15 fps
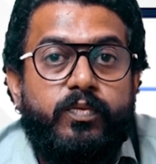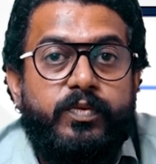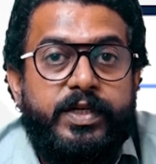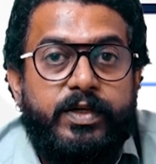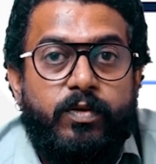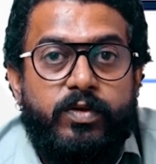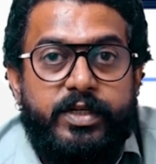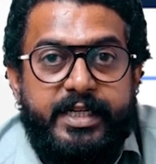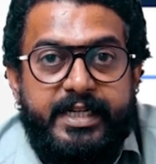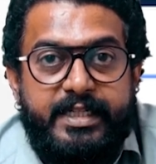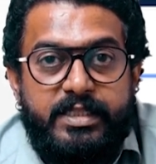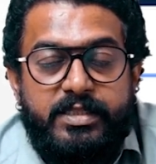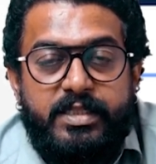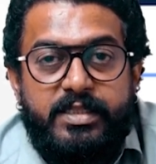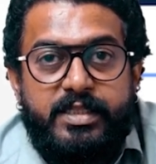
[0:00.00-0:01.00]
we already
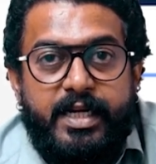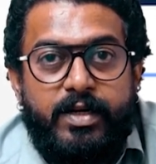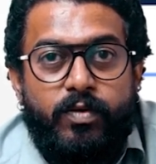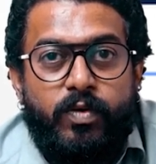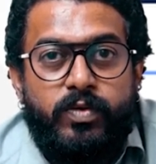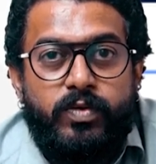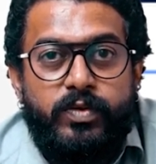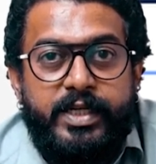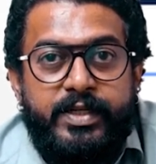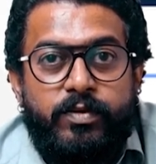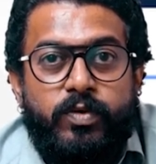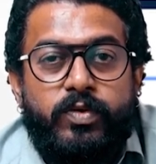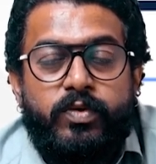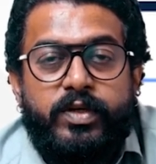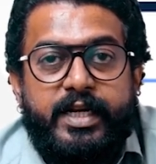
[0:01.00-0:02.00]
discussed that in
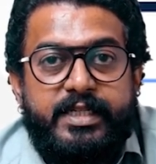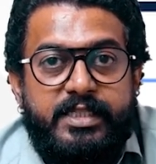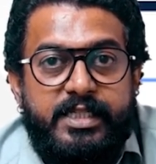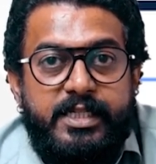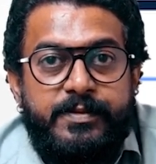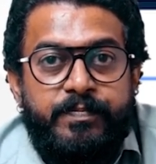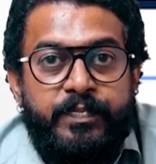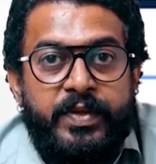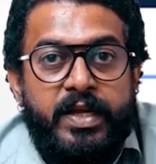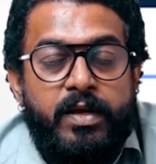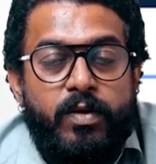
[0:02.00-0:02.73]
autocracy,